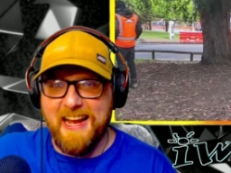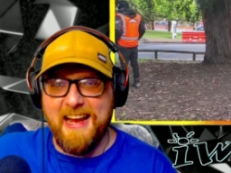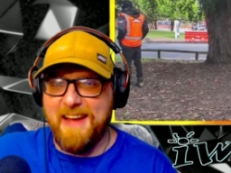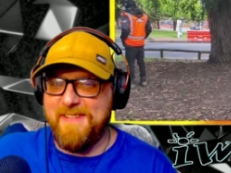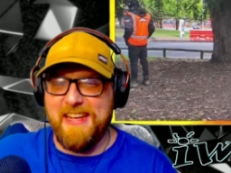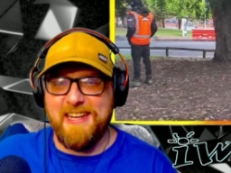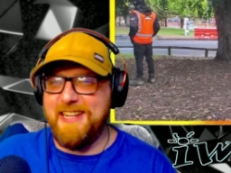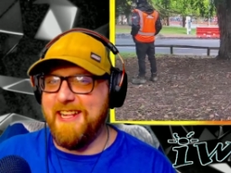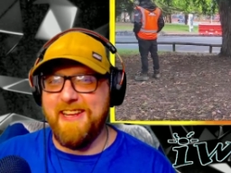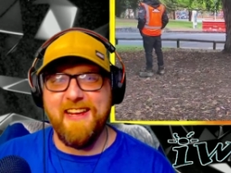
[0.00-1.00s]
I mean,
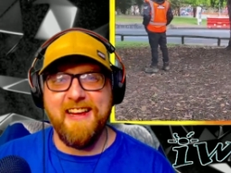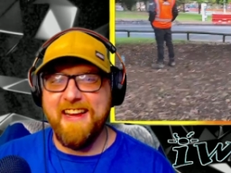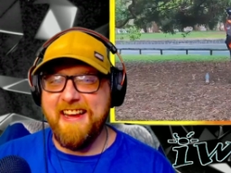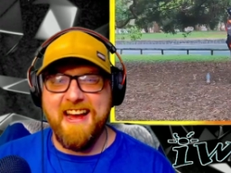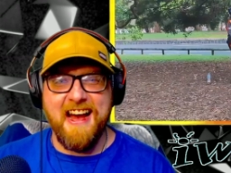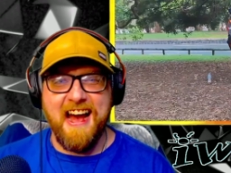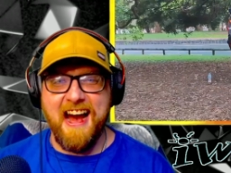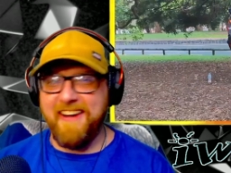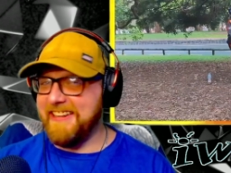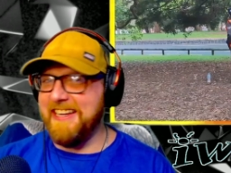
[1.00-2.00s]

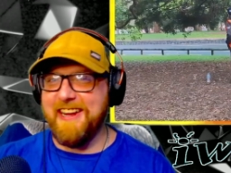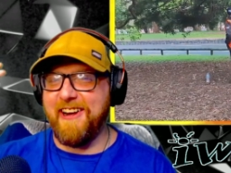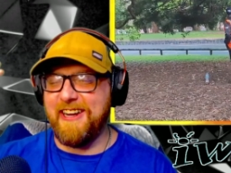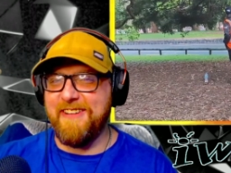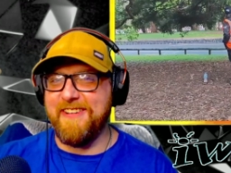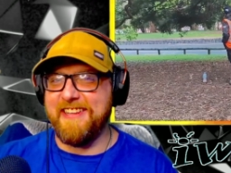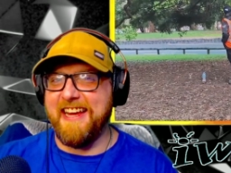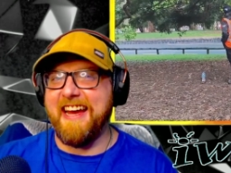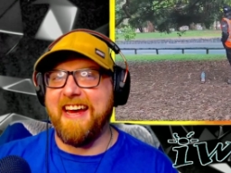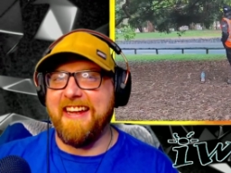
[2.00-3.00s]
how can you argue with
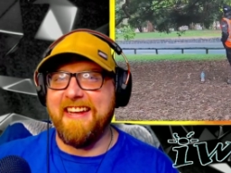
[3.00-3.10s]
that?